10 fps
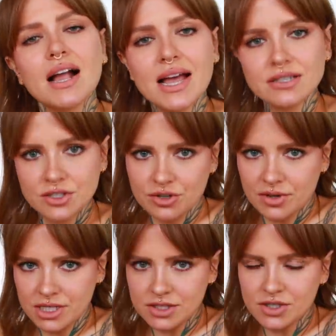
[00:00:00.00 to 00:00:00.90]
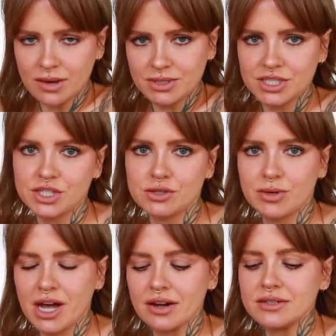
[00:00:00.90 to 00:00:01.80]
I asked you on Instagram to teach
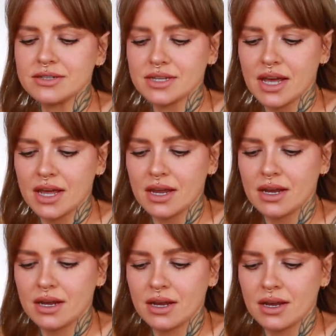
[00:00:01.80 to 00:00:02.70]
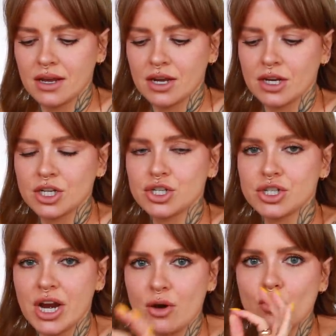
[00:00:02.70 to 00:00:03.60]
me how to say
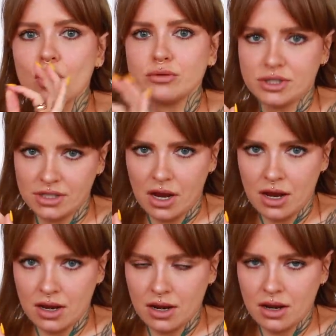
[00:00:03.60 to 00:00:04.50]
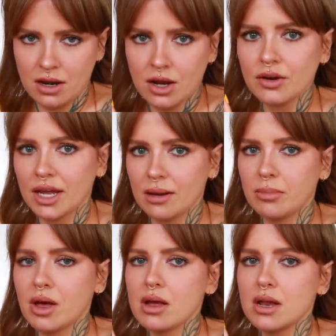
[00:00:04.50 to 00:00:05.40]
Cheirosa, okay?
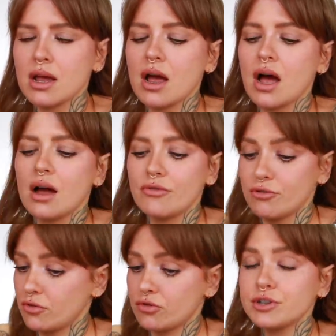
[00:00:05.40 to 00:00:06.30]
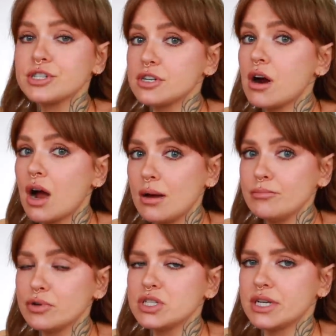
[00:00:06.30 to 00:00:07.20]
But for a start, I'm
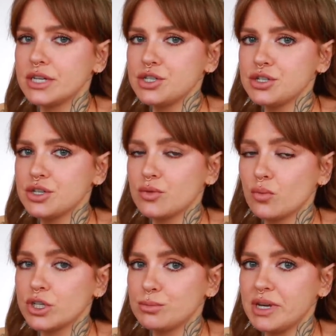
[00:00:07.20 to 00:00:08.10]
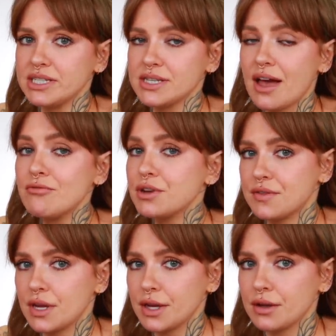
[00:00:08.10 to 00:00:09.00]
British, which makes
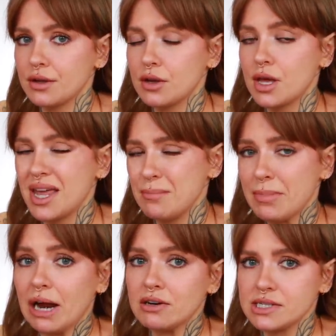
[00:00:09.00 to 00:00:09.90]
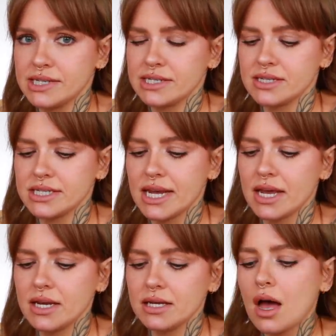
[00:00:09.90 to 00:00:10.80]
everything embarrassing to
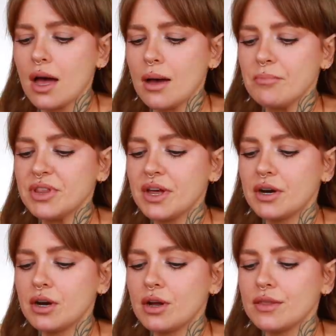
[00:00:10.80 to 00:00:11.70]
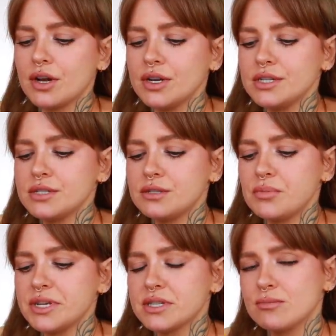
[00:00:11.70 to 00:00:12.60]
say. Um, but then there needed to
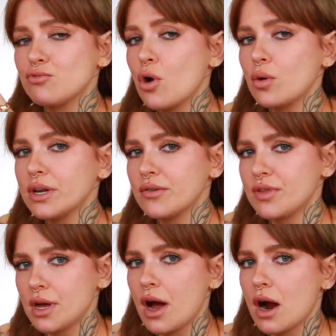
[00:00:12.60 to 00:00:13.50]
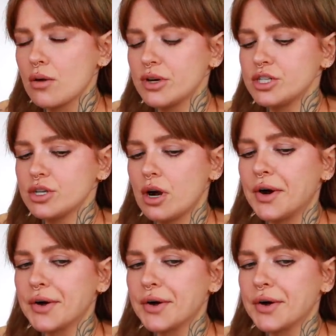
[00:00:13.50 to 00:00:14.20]
be some rolling of the R, which